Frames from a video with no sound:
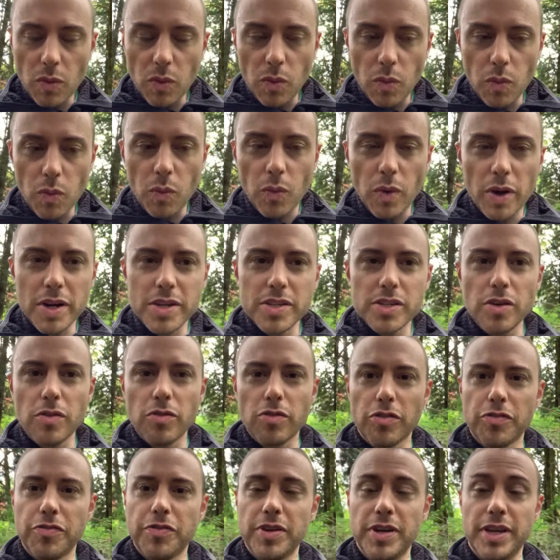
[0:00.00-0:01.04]
what is
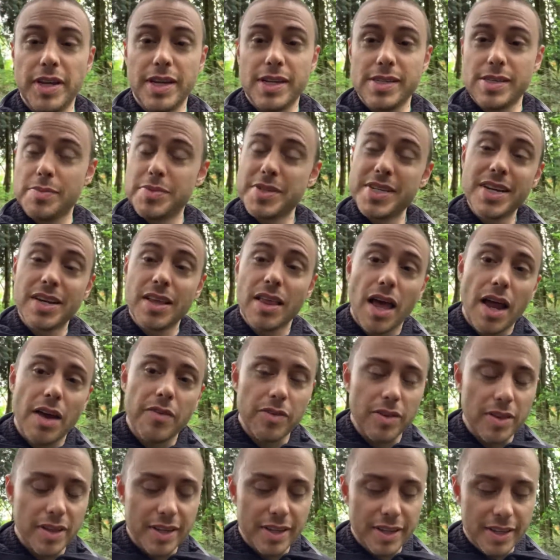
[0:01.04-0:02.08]
overfitting? Because I'm seeing a lot of it
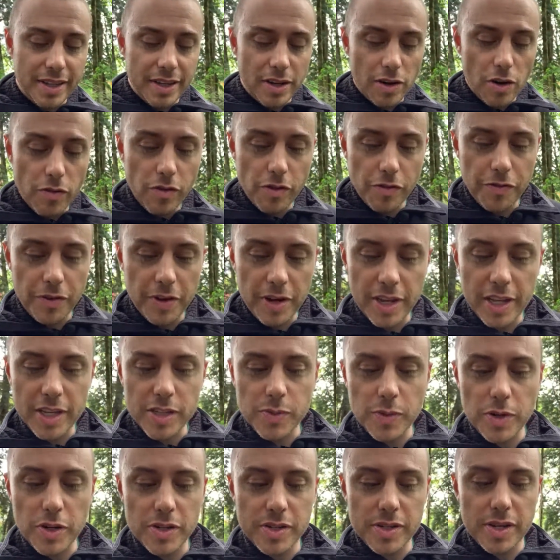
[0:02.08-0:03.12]
lately. Overfitting is
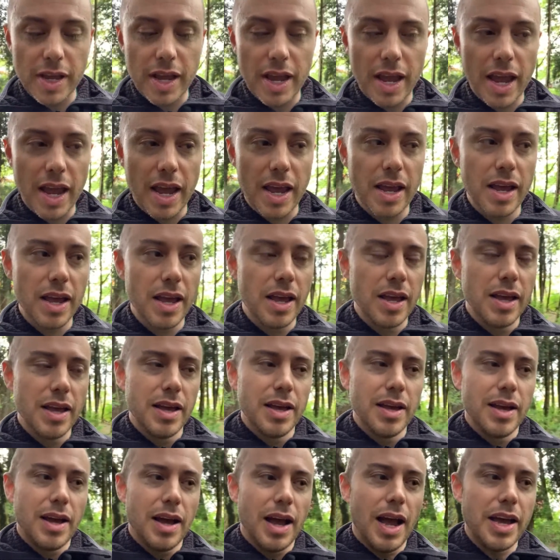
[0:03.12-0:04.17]
when you say, "Hey,
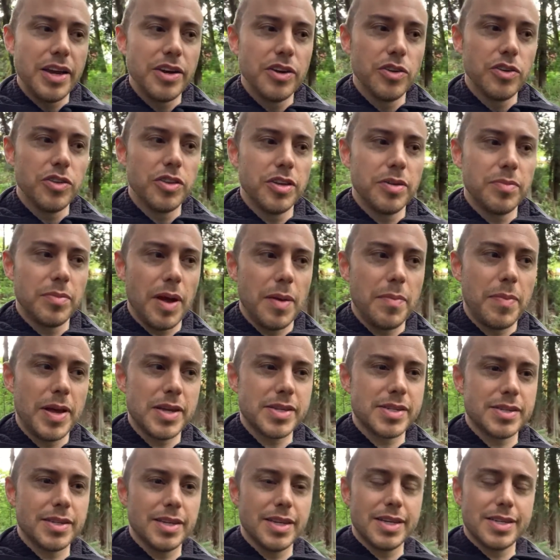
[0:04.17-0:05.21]
I know that my
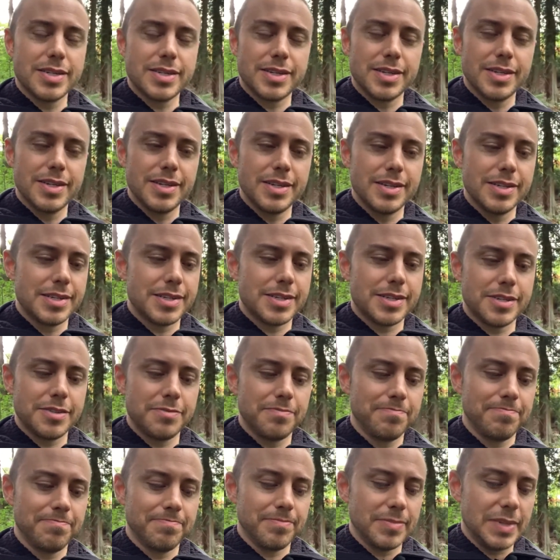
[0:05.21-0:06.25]
best list is
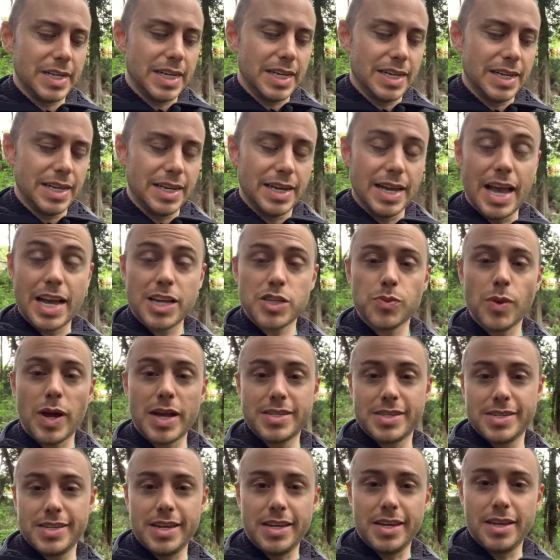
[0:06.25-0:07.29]

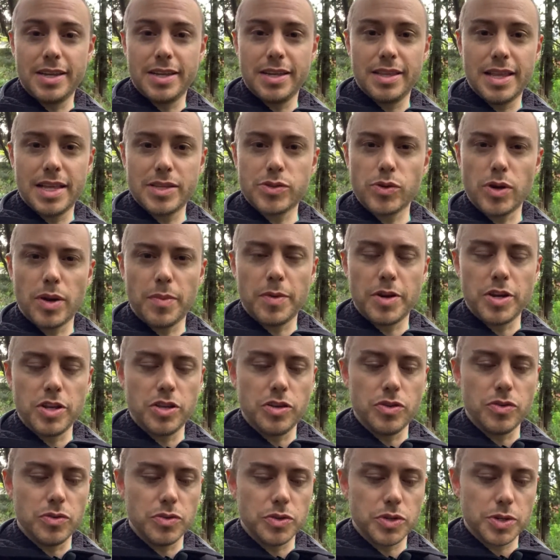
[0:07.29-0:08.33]
XYZ, and that's what I'm going to
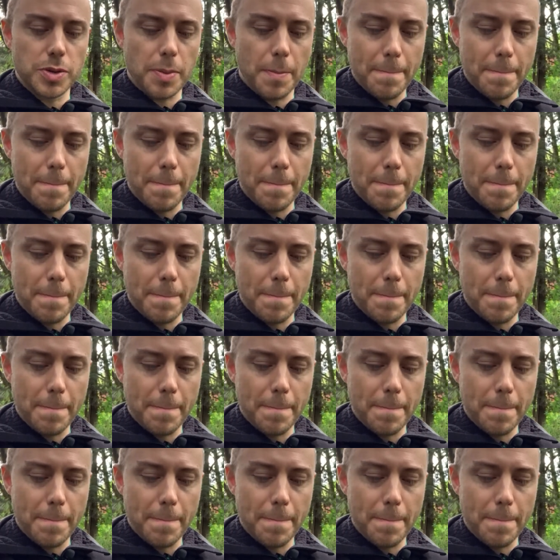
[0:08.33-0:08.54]
use."